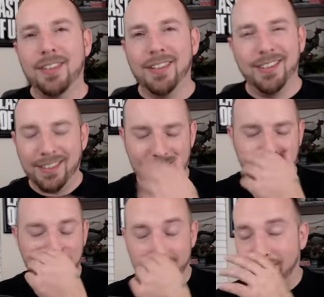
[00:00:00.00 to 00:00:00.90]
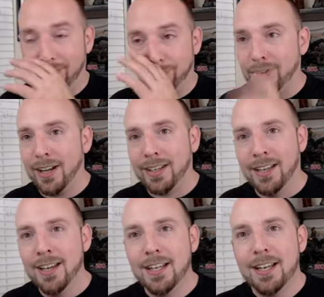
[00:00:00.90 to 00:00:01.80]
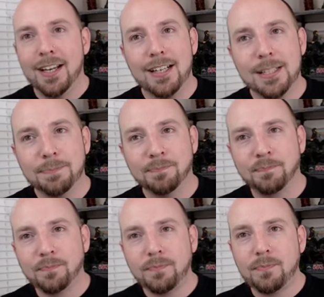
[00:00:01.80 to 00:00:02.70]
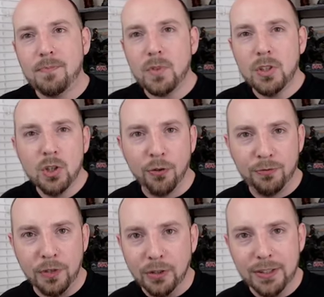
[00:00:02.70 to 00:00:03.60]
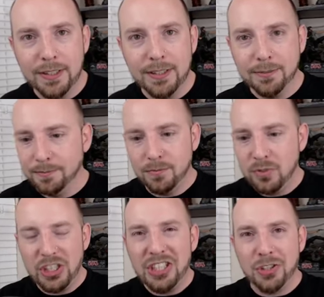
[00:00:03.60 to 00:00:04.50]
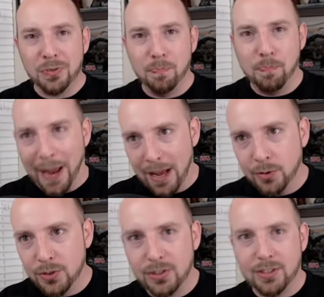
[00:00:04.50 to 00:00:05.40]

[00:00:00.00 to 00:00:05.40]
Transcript: what the fuck? Um, Ofelia, she just bounced,